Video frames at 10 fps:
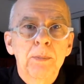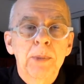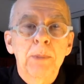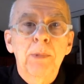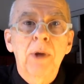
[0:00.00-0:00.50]

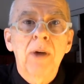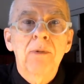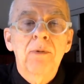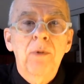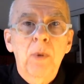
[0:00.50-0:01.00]
been brought
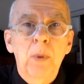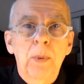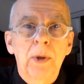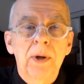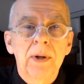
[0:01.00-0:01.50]

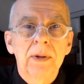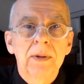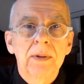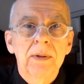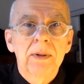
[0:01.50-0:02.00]
forward
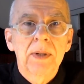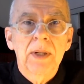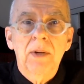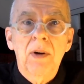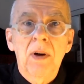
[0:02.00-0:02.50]

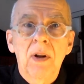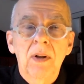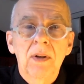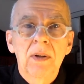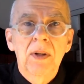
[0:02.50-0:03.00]
at all,